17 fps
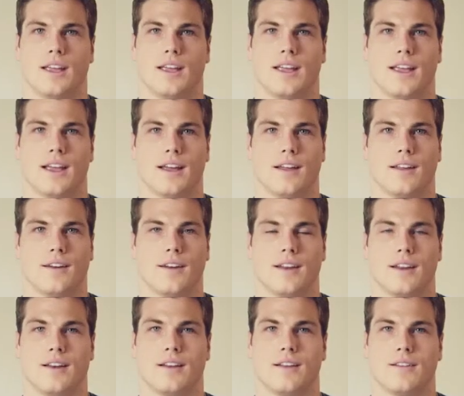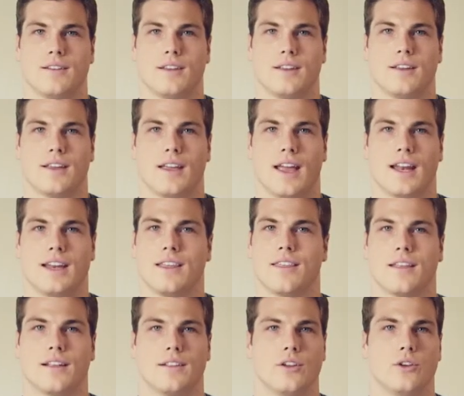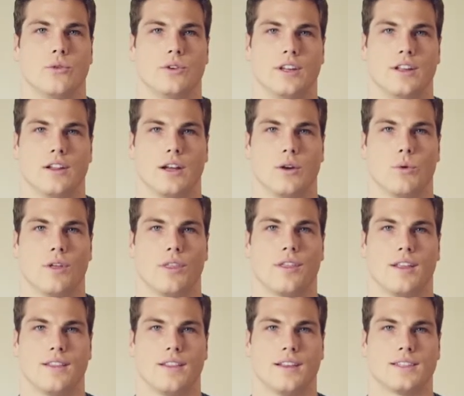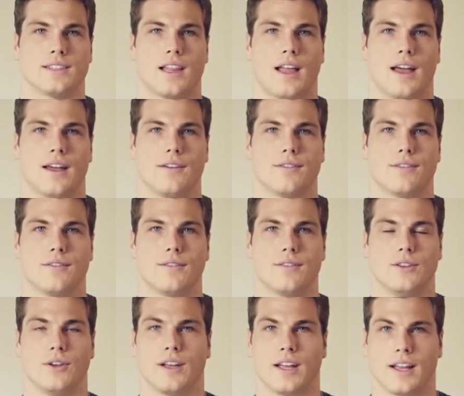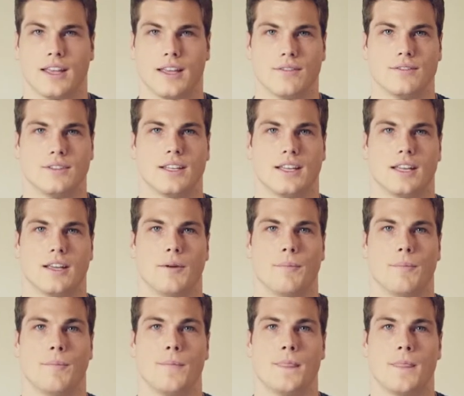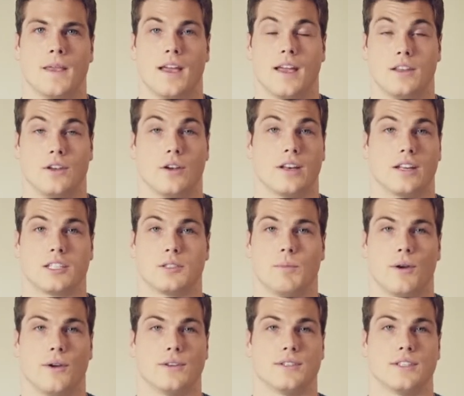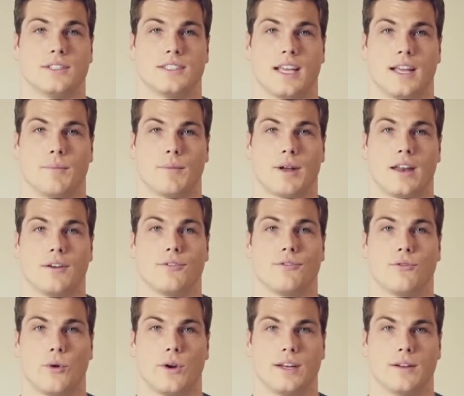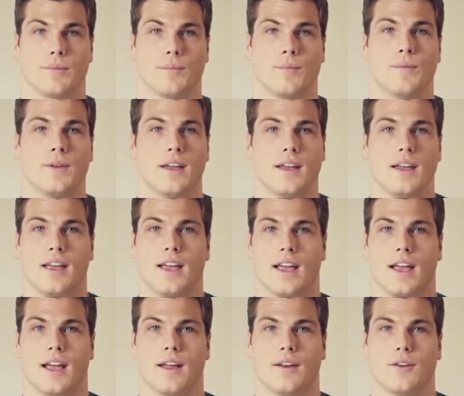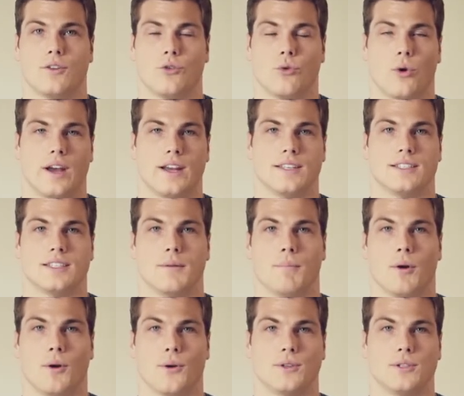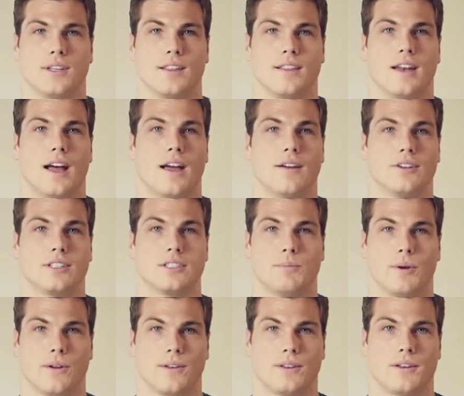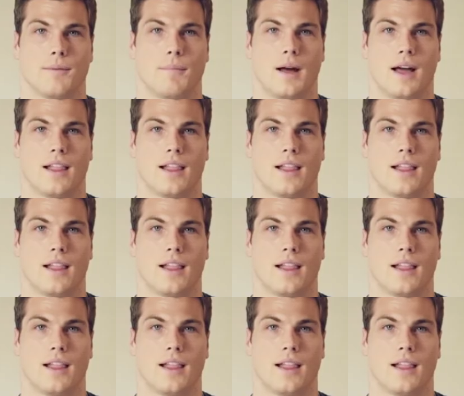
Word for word: and anything that you're dealing with in this life, you can give to him, and you can experience the same kind of freedom and grace and mercy that I've experienced in my